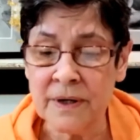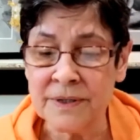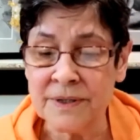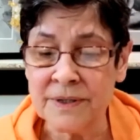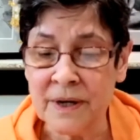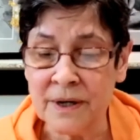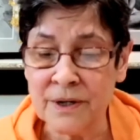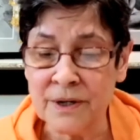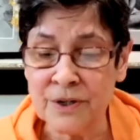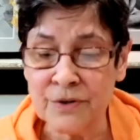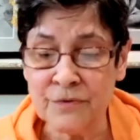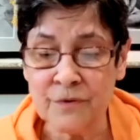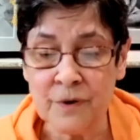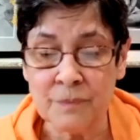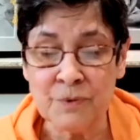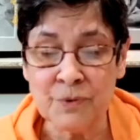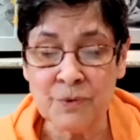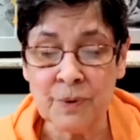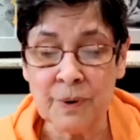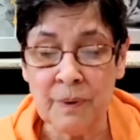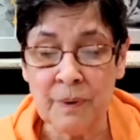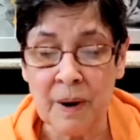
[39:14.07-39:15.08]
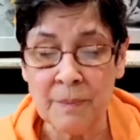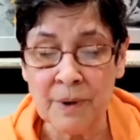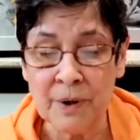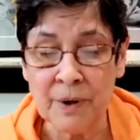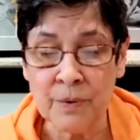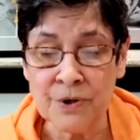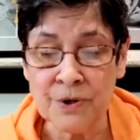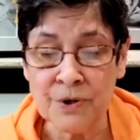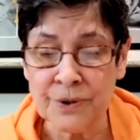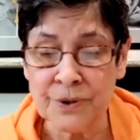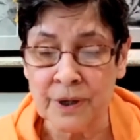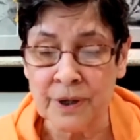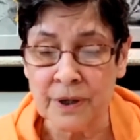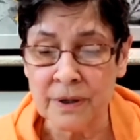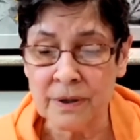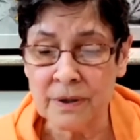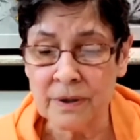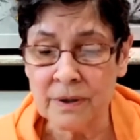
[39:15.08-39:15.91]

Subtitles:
a touch from Sri Ramakrishna,